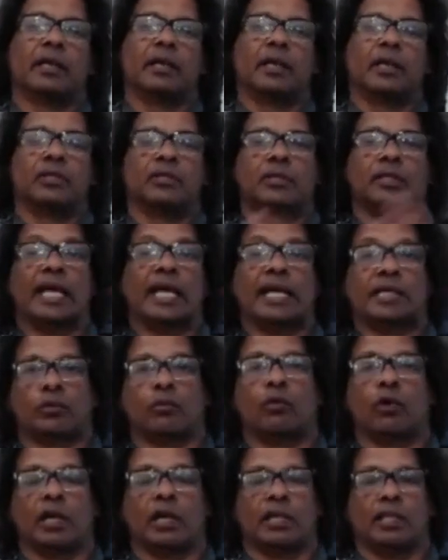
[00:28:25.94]
So that's
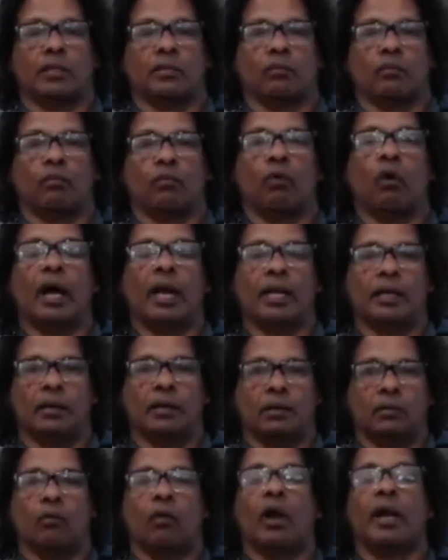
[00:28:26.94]
one,
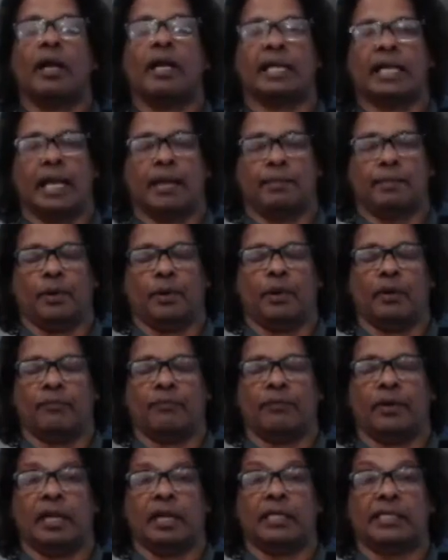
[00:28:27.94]
one, one type
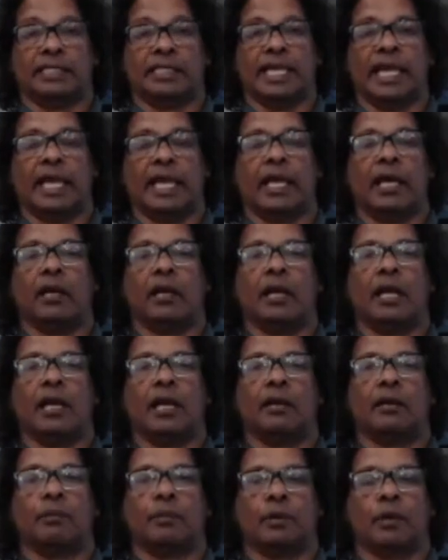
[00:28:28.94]
of uh, sale
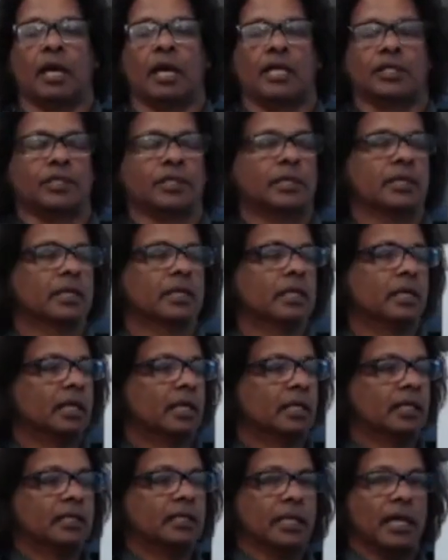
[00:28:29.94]
and production.
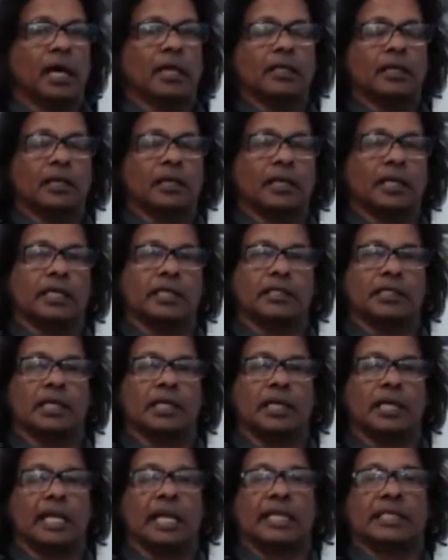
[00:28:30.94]
The other is,
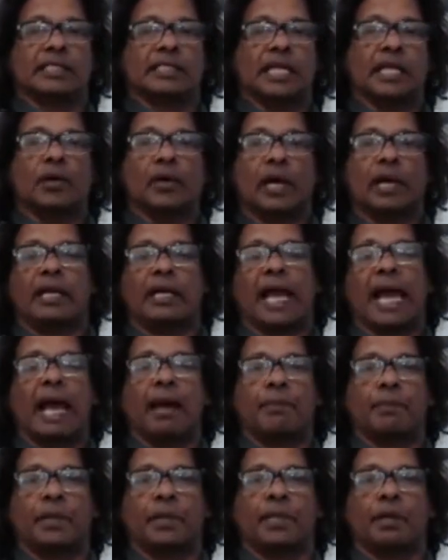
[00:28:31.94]
let's say you have an
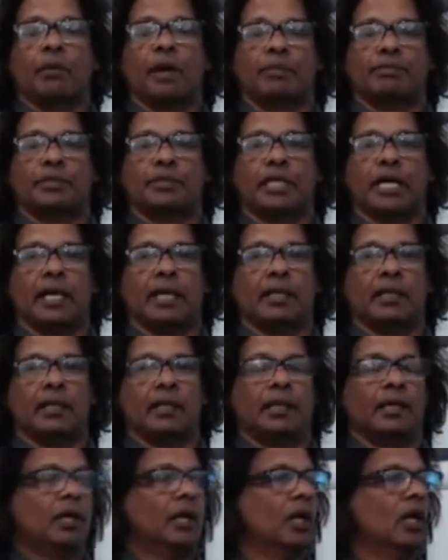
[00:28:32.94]
app at the website.
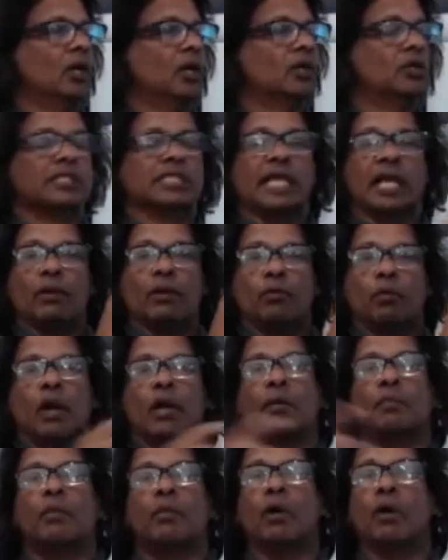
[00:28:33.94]
To sell
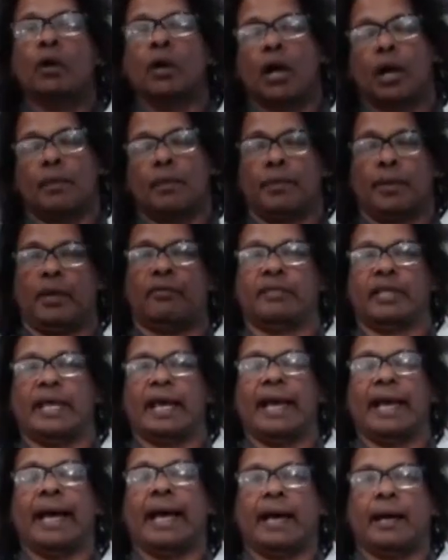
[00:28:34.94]
one more copy of
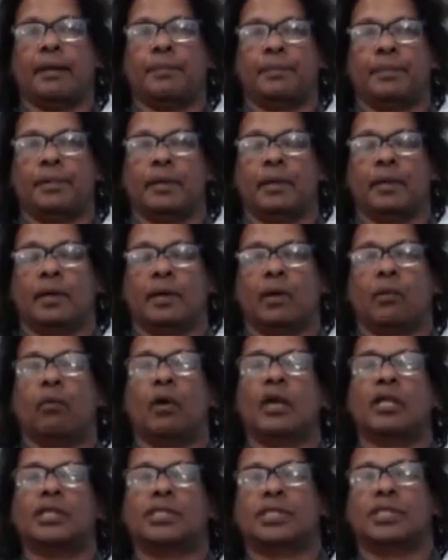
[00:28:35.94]
the app,
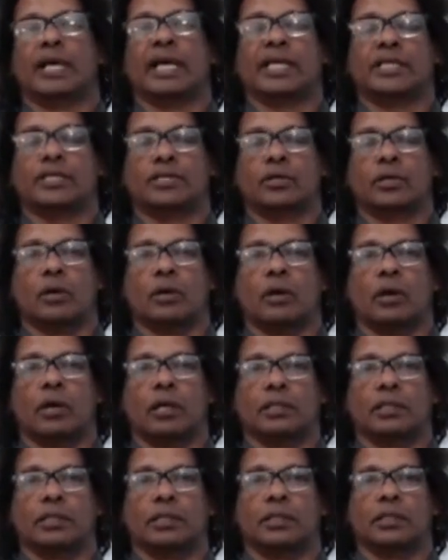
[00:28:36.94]
what is your extra
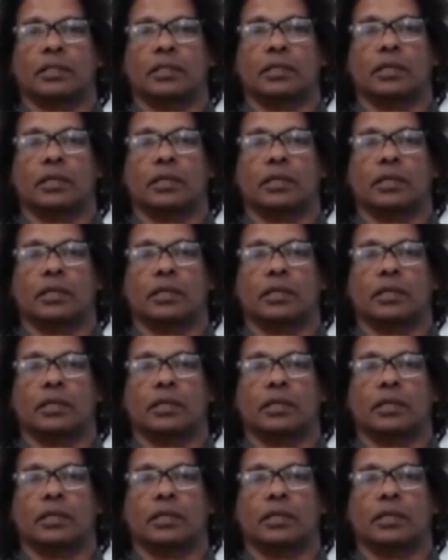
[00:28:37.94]
cost?